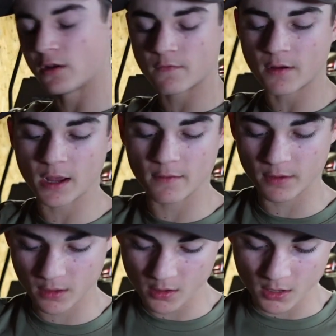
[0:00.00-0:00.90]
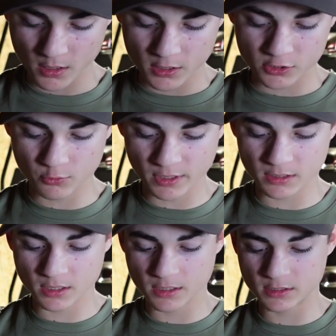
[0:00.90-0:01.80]
to 5. So what it
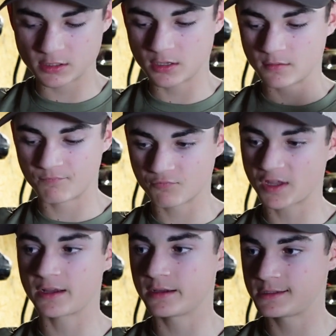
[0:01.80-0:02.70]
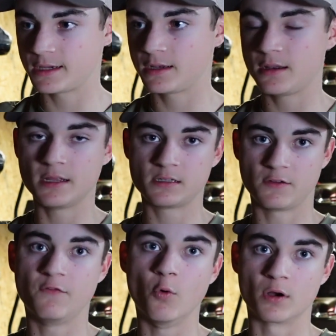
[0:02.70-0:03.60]
does, like I said, it's the
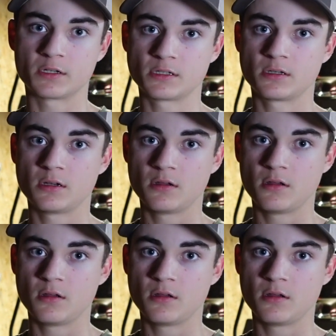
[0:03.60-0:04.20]
force.